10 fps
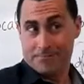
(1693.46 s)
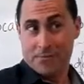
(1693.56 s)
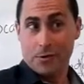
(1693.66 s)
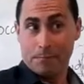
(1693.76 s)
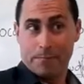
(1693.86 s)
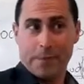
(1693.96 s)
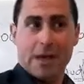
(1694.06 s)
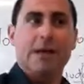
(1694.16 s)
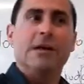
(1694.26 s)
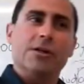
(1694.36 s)
You know?
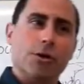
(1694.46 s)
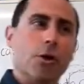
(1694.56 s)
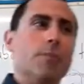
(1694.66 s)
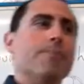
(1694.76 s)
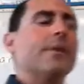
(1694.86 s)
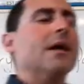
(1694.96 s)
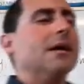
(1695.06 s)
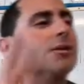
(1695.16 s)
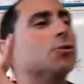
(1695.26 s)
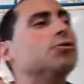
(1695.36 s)
So,
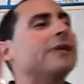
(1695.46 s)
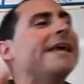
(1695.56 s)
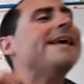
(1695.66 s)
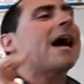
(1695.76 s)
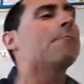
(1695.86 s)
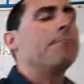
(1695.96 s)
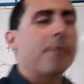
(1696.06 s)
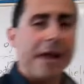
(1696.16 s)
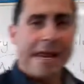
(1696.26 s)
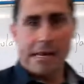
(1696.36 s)
to take a
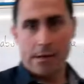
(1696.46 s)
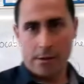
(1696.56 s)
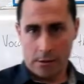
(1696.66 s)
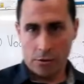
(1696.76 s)
break